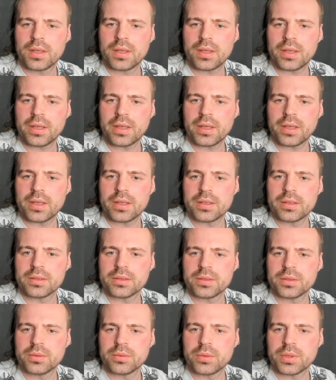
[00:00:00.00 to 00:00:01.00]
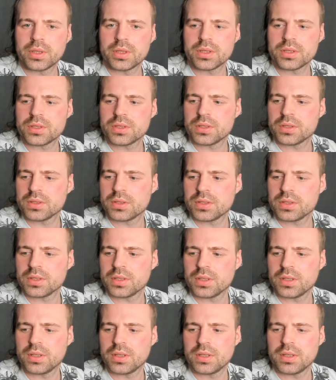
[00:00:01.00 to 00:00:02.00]
And we can just,
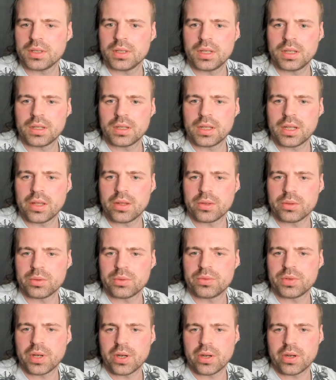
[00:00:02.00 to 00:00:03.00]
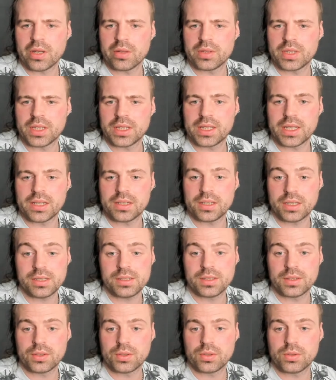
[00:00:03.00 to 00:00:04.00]
now that we figured out that that does
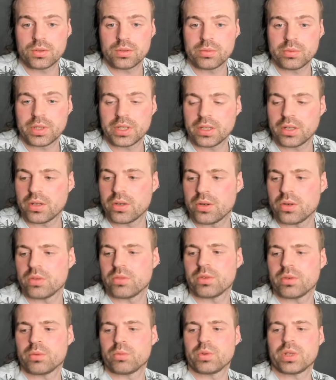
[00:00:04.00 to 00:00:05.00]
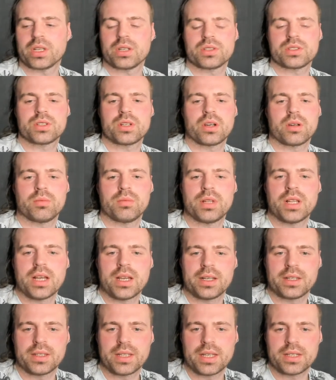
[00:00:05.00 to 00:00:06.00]
look cool, we can go over and we can start
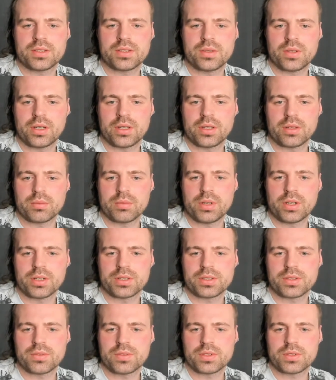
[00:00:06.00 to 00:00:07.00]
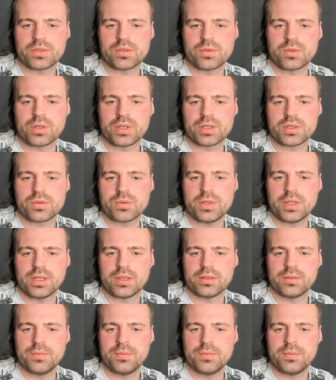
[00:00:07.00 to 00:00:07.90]
applying that to other parts of the sword as well.